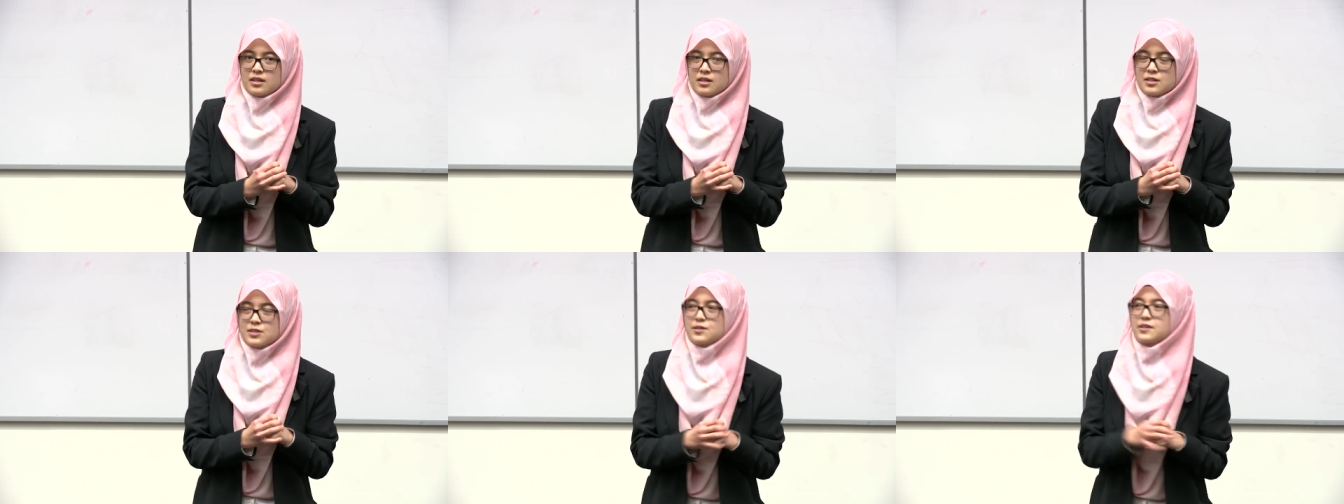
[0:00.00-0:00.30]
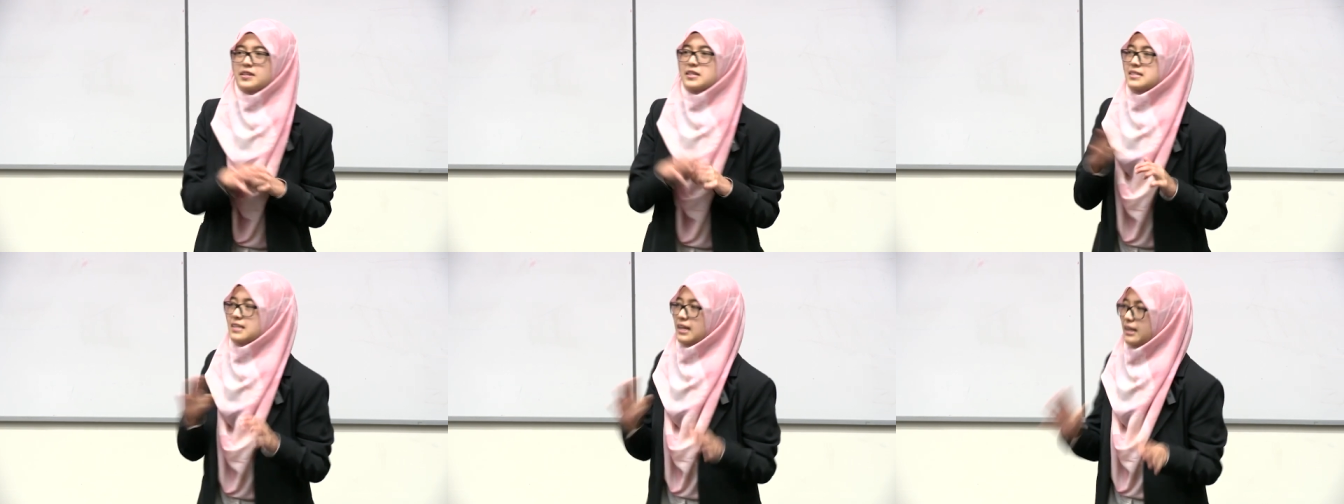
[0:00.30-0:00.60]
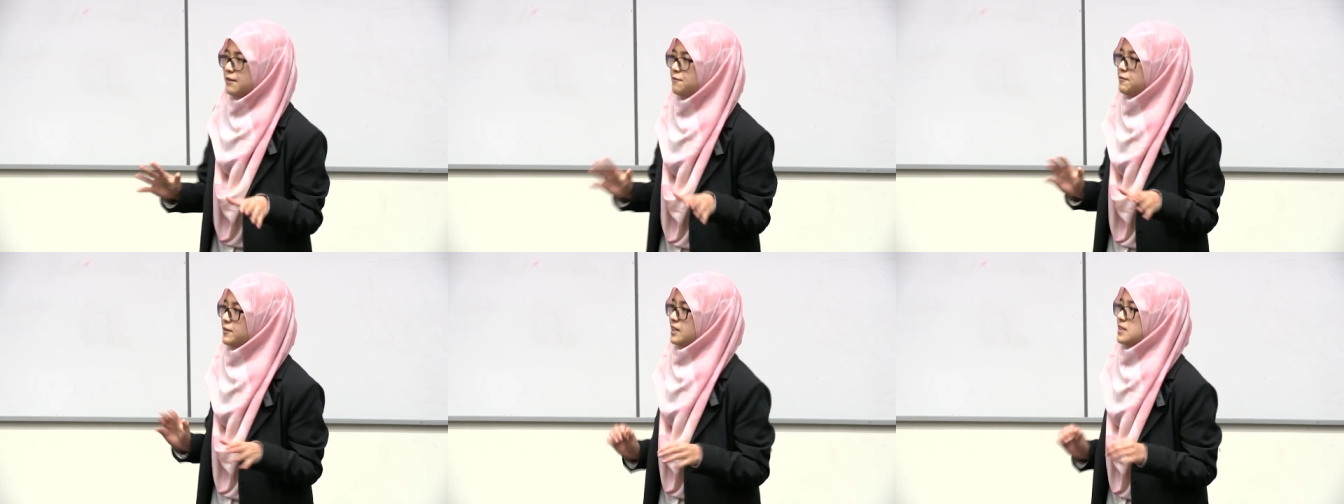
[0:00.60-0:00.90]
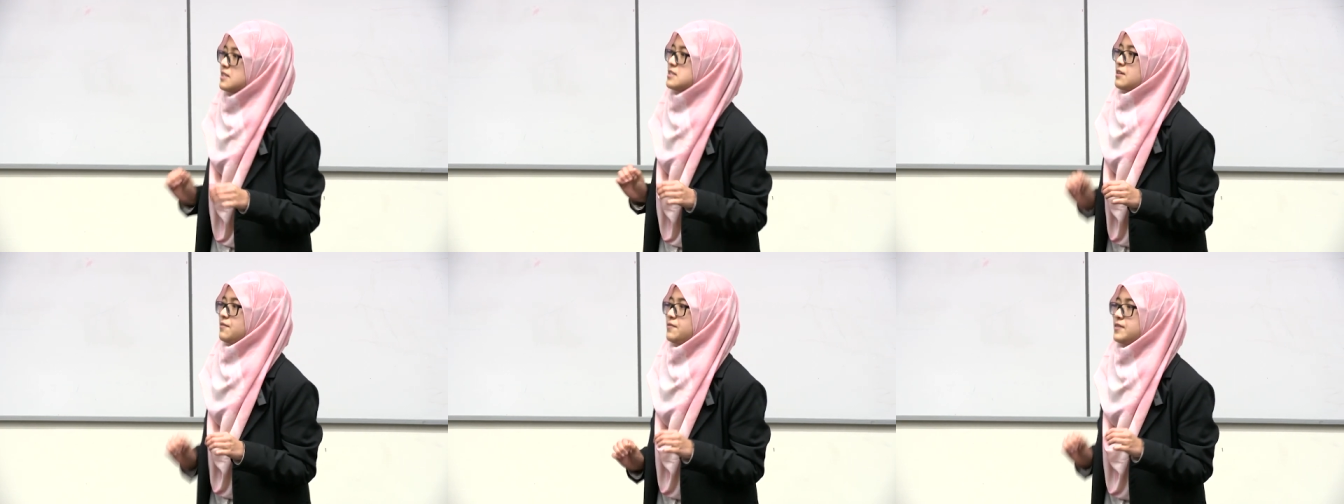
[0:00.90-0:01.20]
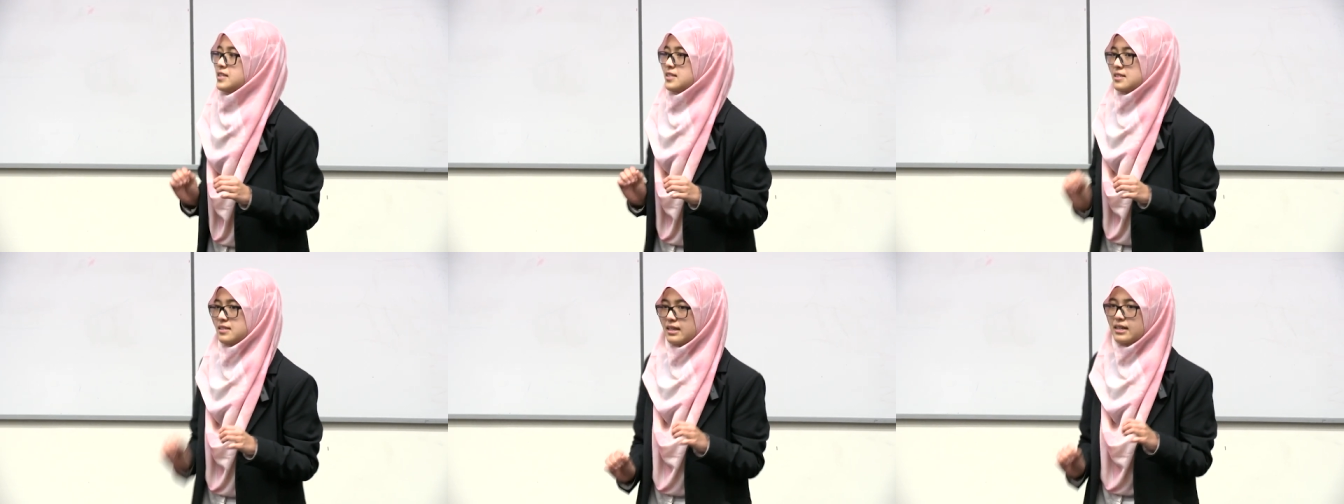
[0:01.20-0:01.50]
So the significance of
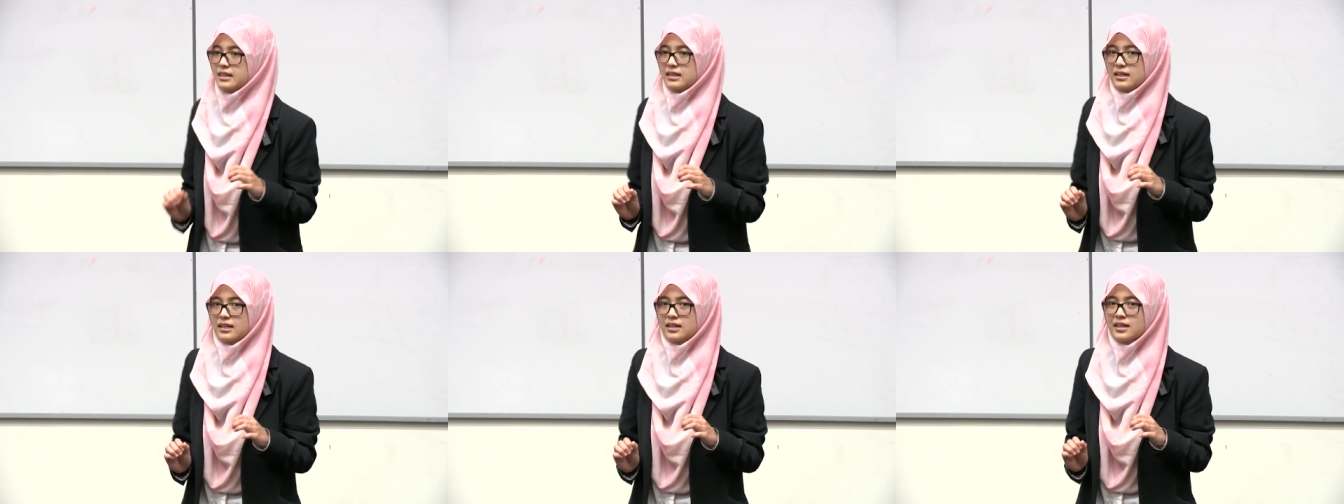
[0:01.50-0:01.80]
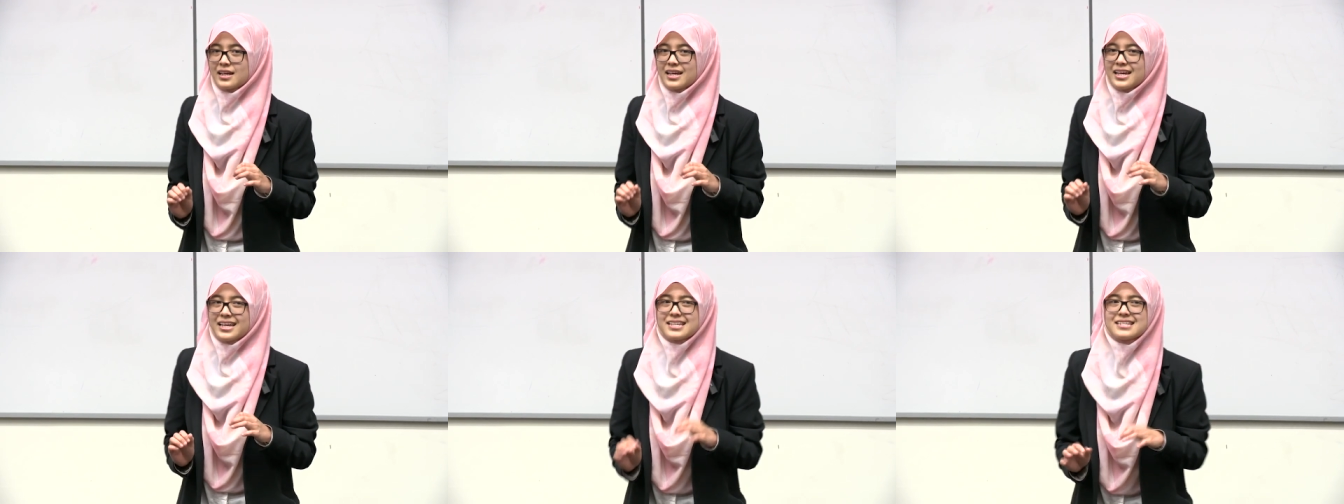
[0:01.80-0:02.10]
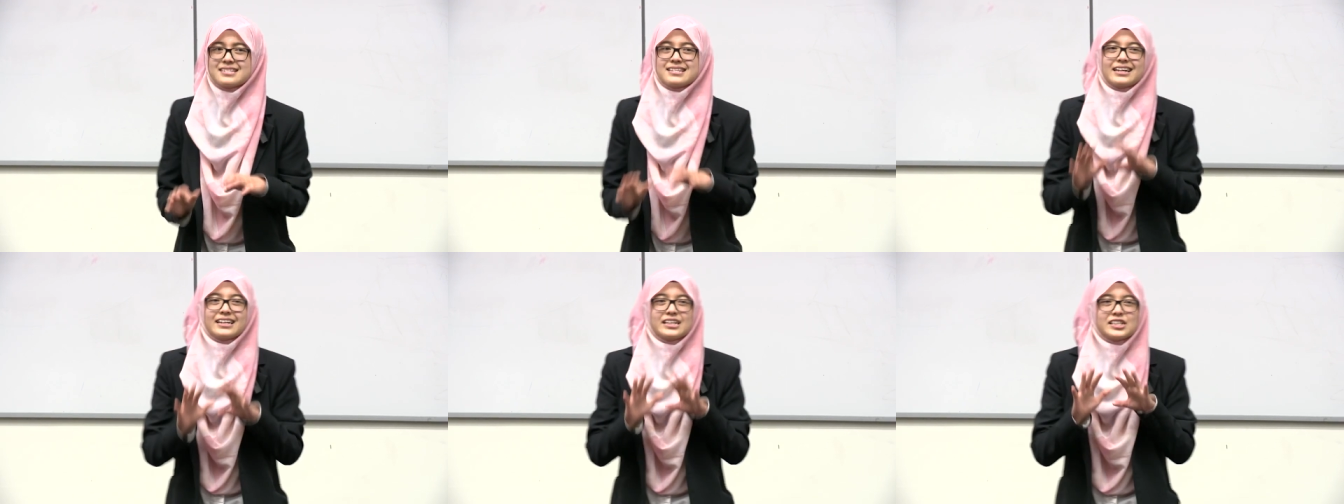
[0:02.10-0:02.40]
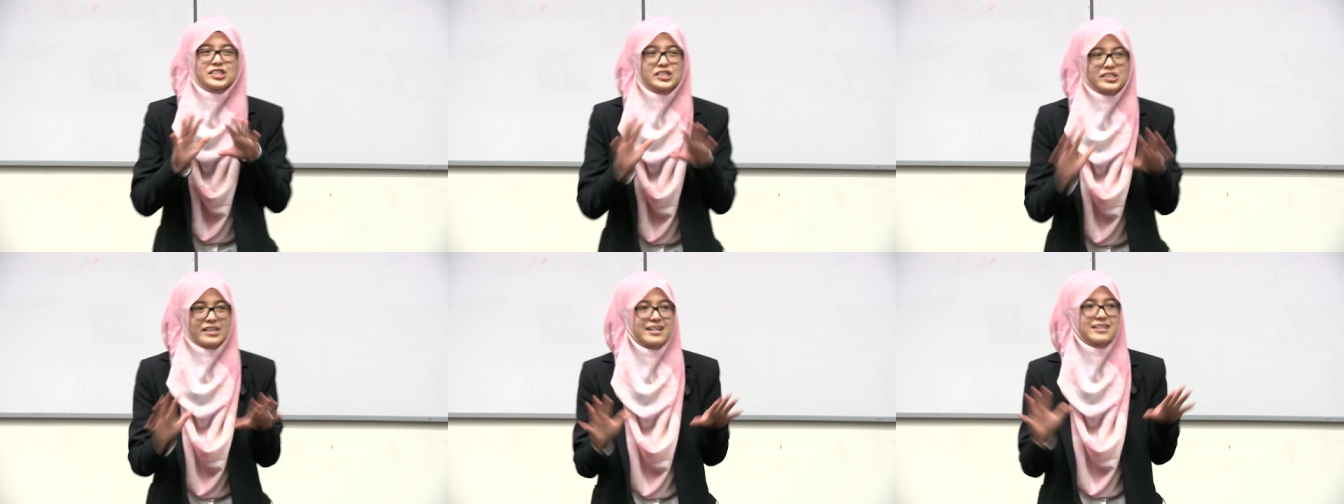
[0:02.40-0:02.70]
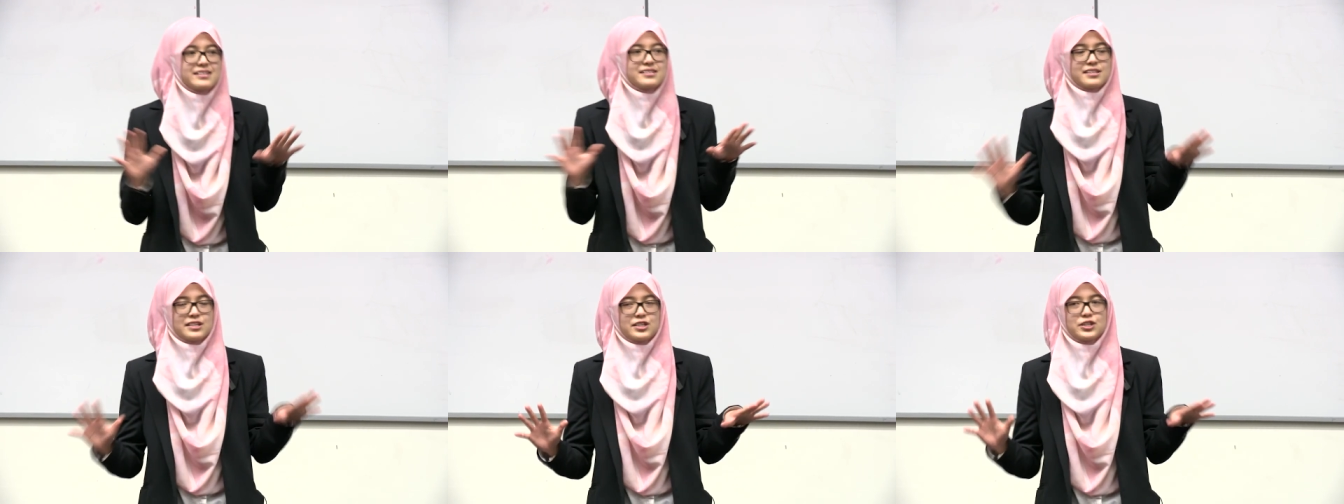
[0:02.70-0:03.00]
this study is that it
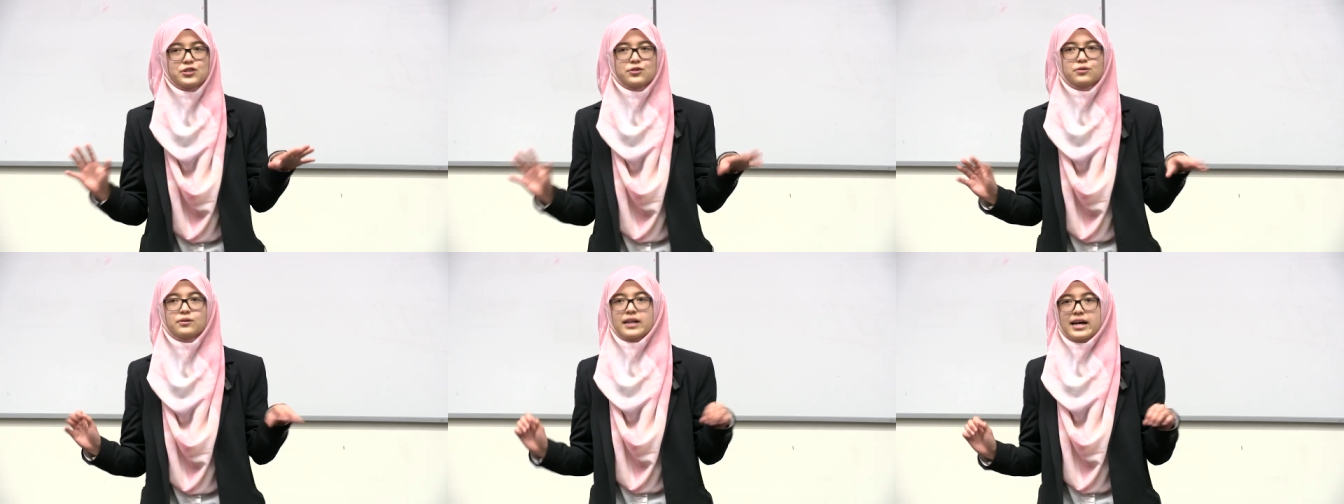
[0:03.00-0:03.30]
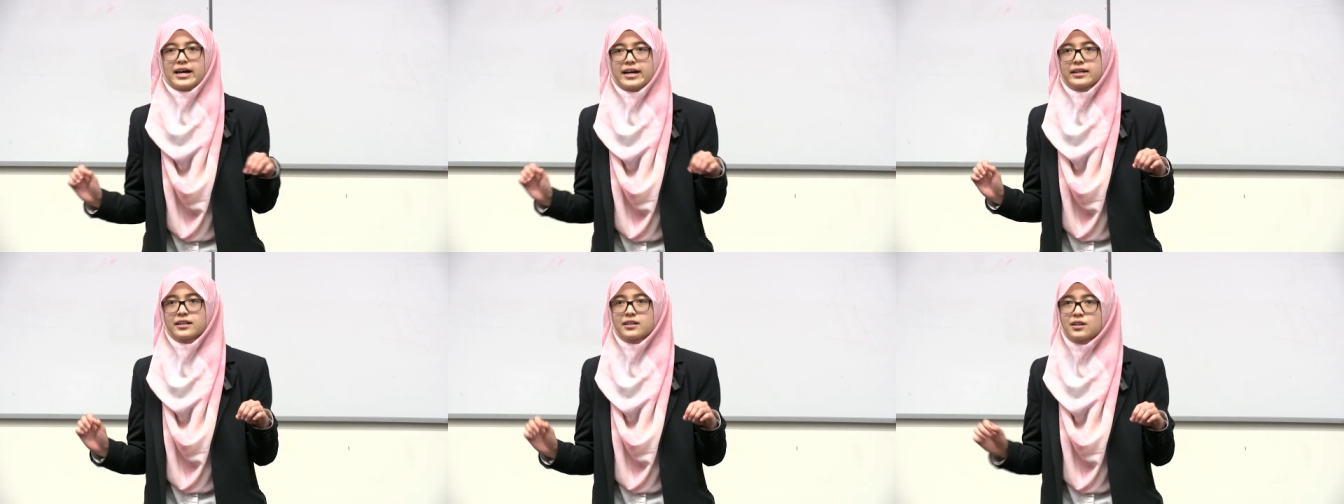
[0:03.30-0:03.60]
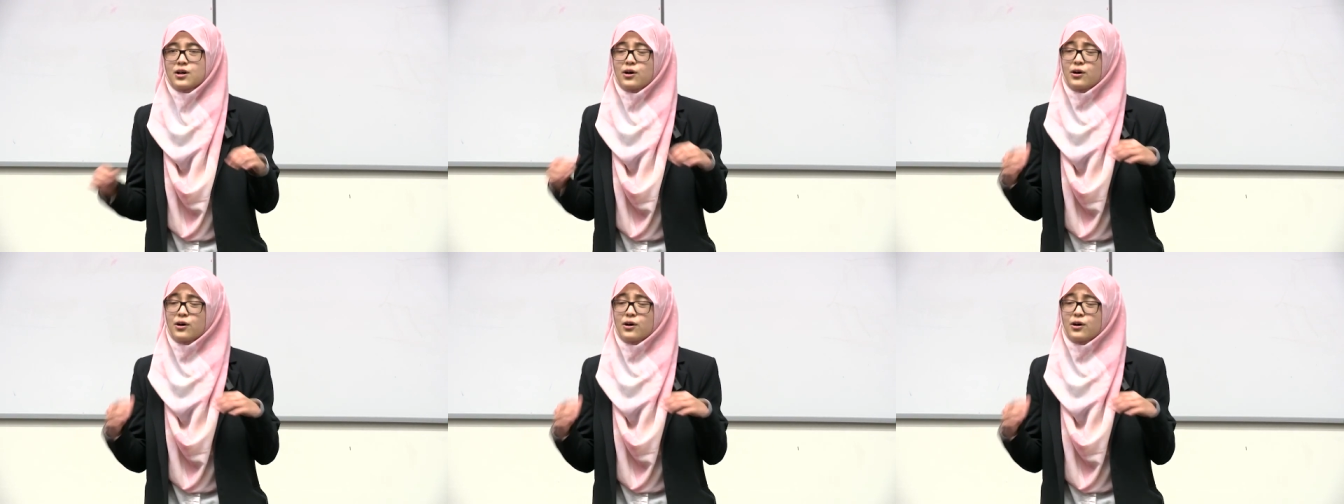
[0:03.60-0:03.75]
shines a new light